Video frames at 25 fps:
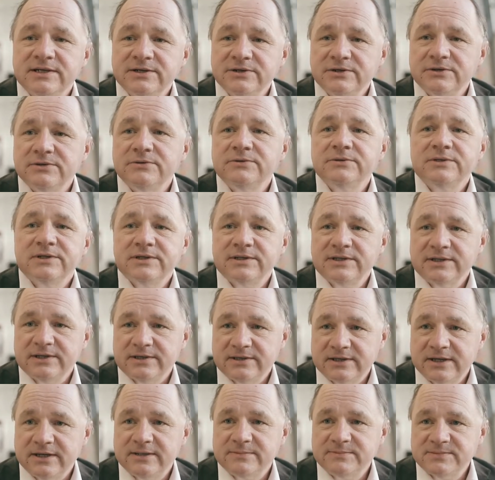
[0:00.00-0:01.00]
they know that they
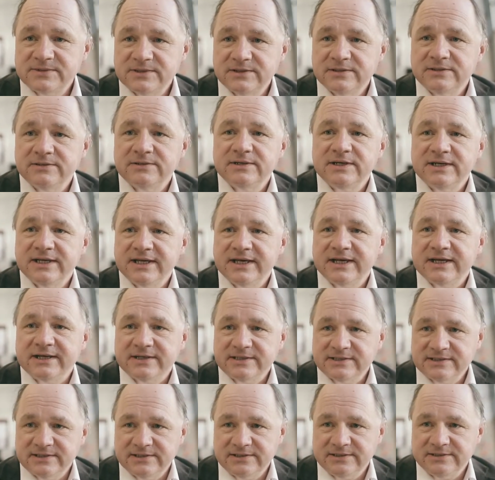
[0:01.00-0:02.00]
are absolutely
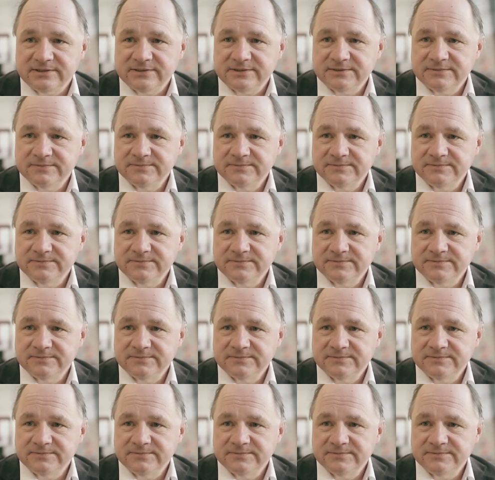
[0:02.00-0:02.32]
excellent.